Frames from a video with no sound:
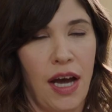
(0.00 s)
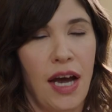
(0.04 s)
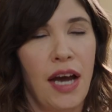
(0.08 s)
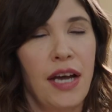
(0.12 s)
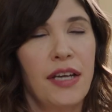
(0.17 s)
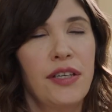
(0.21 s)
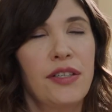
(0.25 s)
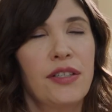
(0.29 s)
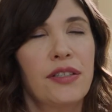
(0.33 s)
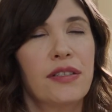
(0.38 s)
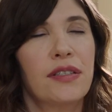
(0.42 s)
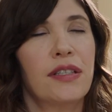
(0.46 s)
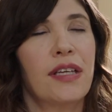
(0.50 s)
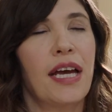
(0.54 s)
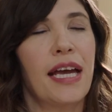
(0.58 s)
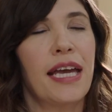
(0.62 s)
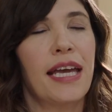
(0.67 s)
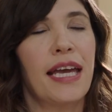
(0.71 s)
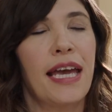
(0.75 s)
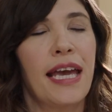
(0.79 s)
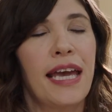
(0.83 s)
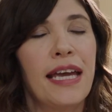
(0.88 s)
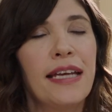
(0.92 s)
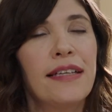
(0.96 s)
I
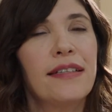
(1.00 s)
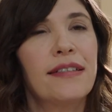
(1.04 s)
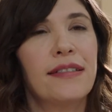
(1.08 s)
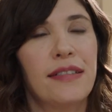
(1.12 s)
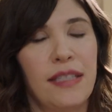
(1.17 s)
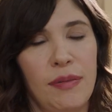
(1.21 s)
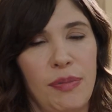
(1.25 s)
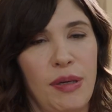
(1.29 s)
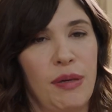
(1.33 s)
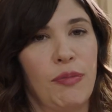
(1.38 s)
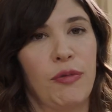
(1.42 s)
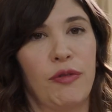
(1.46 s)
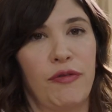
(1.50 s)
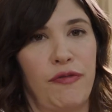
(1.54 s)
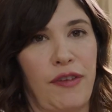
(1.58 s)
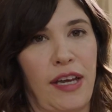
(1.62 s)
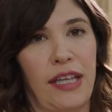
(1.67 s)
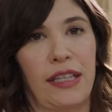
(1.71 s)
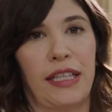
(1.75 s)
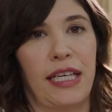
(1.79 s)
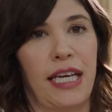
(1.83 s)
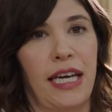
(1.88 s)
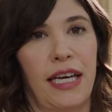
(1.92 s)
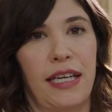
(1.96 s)
hate to see people
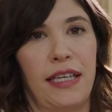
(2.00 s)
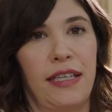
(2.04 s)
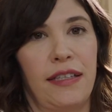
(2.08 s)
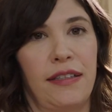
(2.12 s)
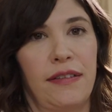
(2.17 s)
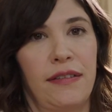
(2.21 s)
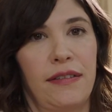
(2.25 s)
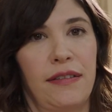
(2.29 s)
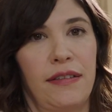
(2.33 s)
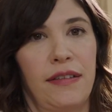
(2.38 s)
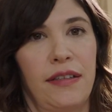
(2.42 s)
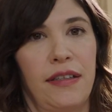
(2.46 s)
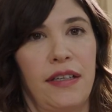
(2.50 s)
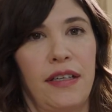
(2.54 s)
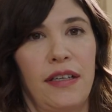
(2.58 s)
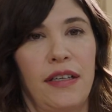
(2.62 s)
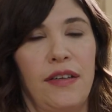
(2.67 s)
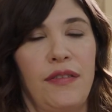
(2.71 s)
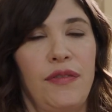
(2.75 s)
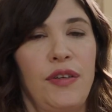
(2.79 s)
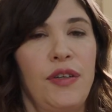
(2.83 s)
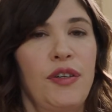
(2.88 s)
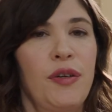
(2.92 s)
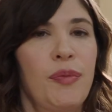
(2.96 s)
failing at it.
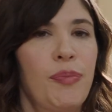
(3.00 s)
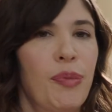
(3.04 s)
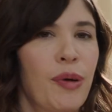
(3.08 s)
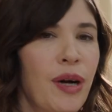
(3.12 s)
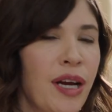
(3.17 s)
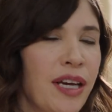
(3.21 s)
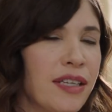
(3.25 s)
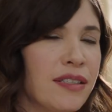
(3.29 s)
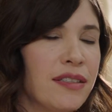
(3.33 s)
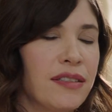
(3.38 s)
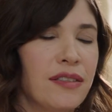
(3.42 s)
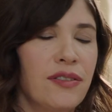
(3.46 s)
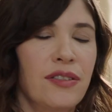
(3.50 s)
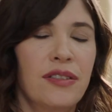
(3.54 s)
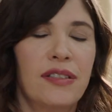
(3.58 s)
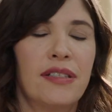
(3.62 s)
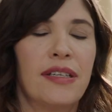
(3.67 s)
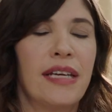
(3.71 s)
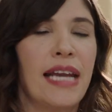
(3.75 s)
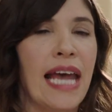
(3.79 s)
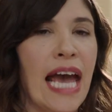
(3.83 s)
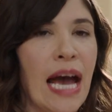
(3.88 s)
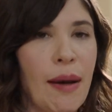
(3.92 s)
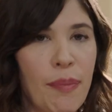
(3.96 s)
If you're depressed, just
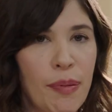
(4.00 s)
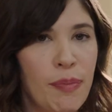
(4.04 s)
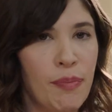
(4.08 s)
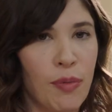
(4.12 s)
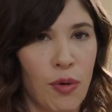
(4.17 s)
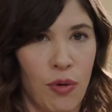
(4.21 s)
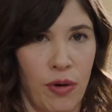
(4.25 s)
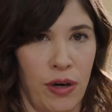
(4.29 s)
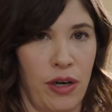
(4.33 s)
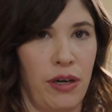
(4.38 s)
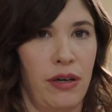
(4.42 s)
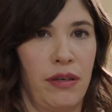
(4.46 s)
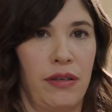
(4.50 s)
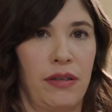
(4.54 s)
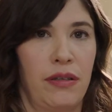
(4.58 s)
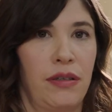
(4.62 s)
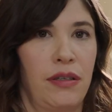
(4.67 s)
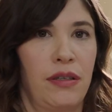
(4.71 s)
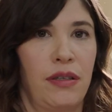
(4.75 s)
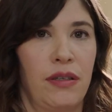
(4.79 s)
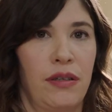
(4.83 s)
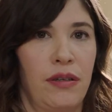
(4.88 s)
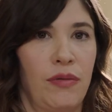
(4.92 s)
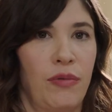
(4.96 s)
nap more.
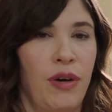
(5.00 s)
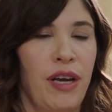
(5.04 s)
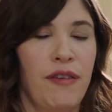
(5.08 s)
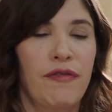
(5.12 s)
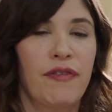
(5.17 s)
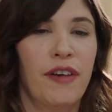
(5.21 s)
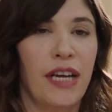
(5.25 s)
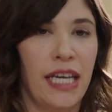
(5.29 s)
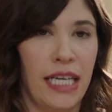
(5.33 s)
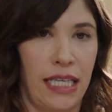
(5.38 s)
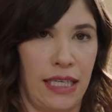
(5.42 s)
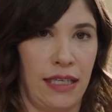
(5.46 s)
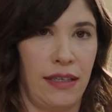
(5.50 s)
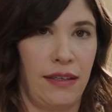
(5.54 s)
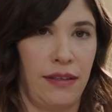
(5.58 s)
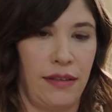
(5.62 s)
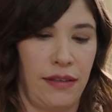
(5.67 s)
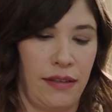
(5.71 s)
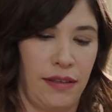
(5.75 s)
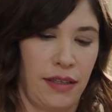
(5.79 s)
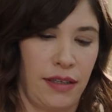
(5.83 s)
Why fight it?